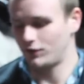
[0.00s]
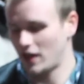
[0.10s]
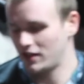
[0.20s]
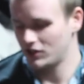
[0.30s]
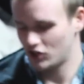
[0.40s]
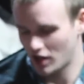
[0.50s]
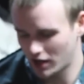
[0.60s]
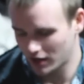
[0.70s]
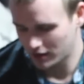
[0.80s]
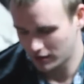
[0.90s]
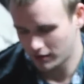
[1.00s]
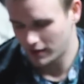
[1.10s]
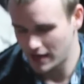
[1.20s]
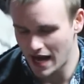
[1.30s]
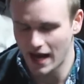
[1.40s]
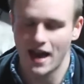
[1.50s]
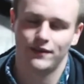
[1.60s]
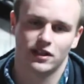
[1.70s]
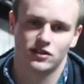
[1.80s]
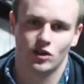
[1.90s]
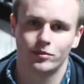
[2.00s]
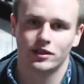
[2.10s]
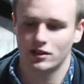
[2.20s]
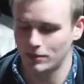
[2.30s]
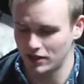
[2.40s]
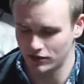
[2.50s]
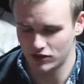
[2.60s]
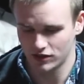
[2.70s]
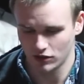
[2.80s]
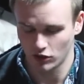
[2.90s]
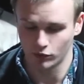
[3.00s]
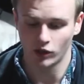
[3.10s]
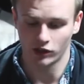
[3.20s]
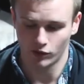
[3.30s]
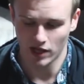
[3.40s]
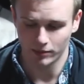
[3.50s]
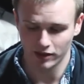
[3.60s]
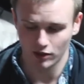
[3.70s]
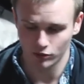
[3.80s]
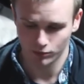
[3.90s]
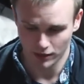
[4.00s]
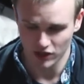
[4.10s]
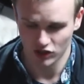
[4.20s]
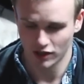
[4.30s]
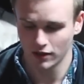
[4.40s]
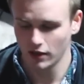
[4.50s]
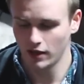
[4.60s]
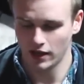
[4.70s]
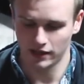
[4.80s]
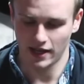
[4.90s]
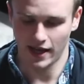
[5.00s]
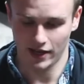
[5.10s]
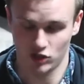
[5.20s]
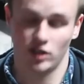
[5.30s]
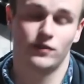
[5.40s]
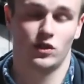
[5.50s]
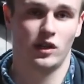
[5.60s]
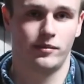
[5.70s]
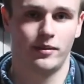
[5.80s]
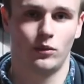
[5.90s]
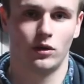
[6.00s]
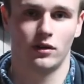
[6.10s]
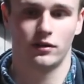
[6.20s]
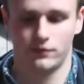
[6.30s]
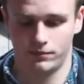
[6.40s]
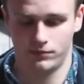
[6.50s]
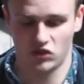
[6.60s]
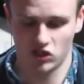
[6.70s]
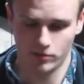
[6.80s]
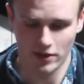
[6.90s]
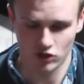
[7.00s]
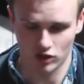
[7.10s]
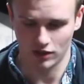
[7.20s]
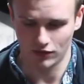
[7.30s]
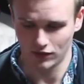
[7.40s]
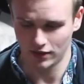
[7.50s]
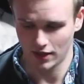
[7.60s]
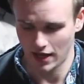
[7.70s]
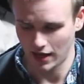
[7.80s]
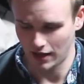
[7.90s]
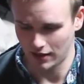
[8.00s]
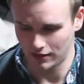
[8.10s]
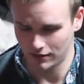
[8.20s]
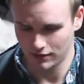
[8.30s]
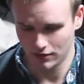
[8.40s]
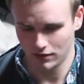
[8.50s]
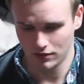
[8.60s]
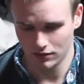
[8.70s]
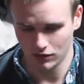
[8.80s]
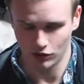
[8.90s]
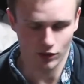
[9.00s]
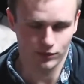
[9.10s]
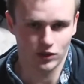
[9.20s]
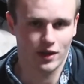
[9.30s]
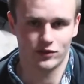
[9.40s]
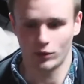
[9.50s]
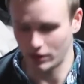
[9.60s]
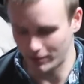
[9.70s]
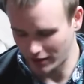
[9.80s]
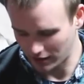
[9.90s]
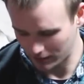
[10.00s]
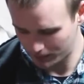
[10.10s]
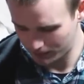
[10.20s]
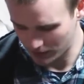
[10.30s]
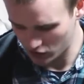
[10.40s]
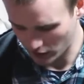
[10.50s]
advantage. Not having a tube in there means you can run incredibly low pressure, and that actually gives you a little bit more suspension even, and you don't have to worry about getting a pinch